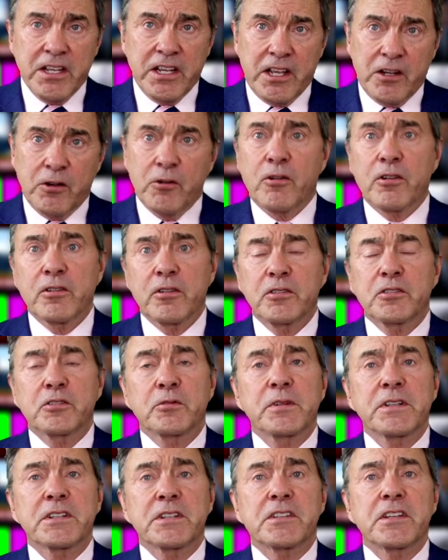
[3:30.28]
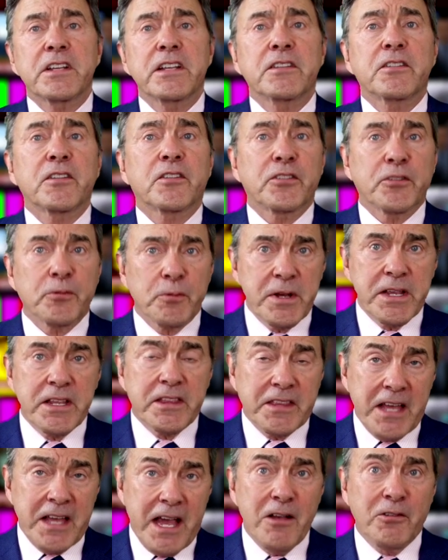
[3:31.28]
in order to exceed the
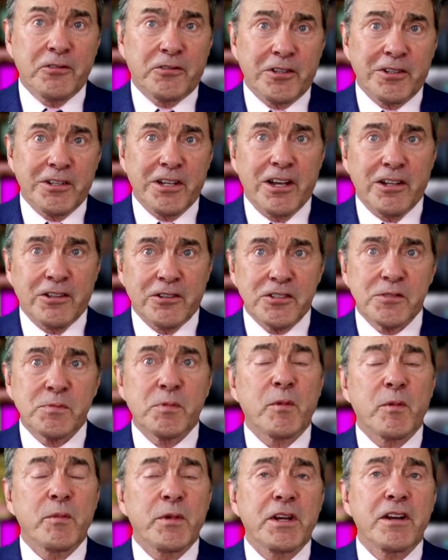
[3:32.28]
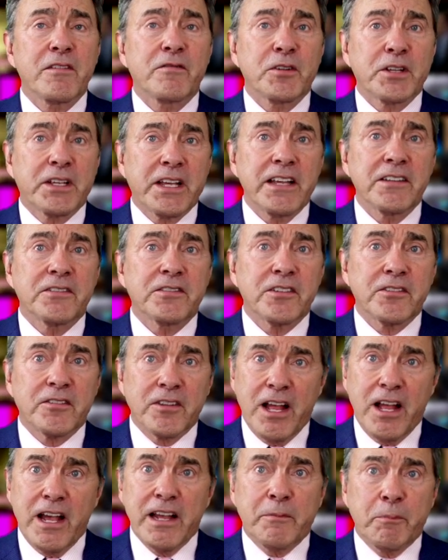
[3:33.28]
$3,000 permitted for cases
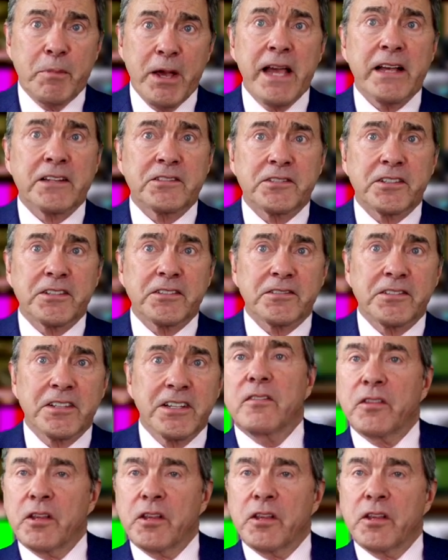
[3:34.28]
like Paxton's.